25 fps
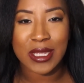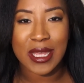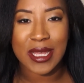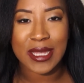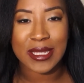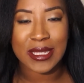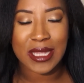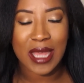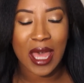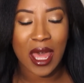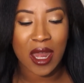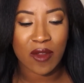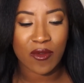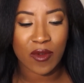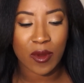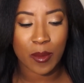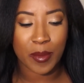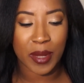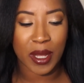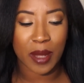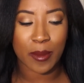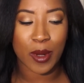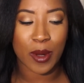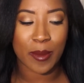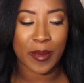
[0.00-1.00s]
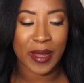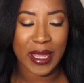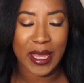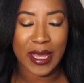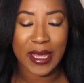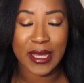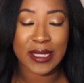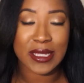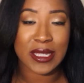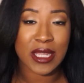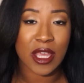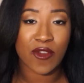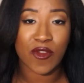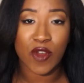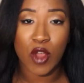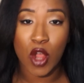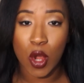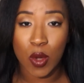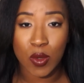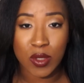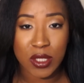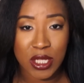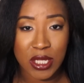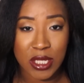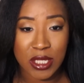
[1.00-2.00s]
it's kind of a bummer, because if your
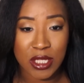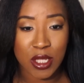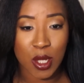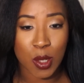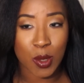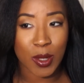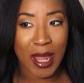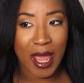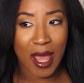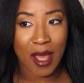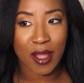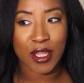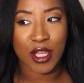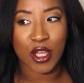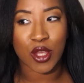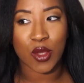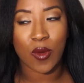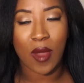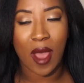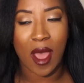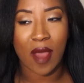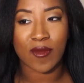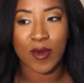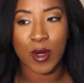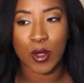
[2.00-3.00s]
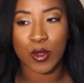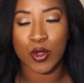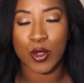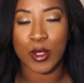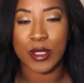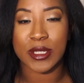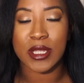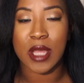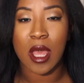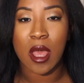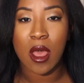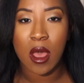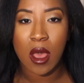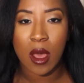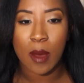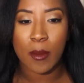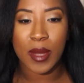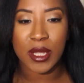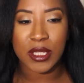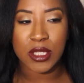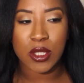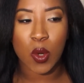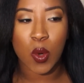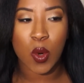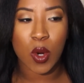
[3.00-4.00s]
Ulta is sold out, then you have no choice
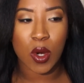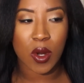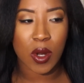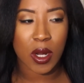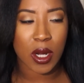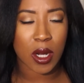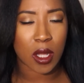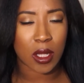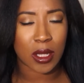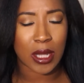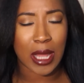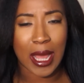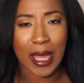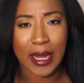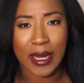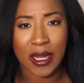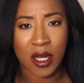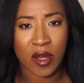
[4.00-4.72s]
but to order it online.